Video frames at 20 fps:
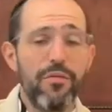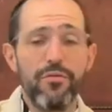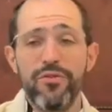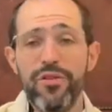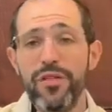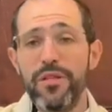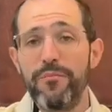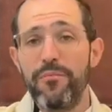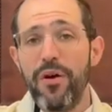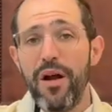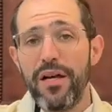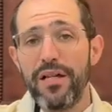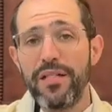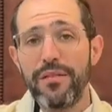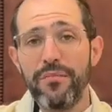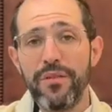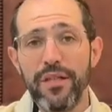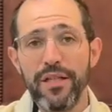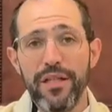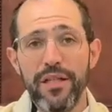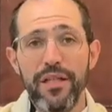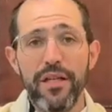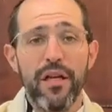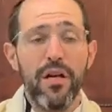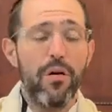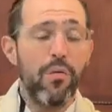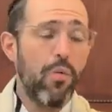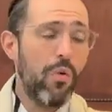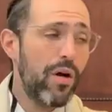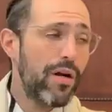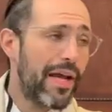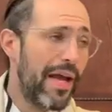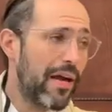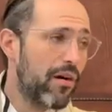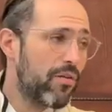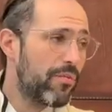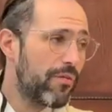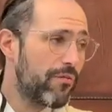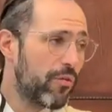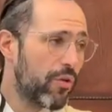which is approximately 1
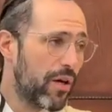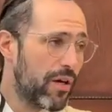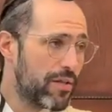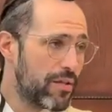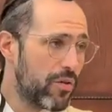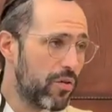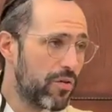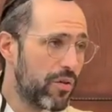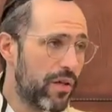hour before Chatzot.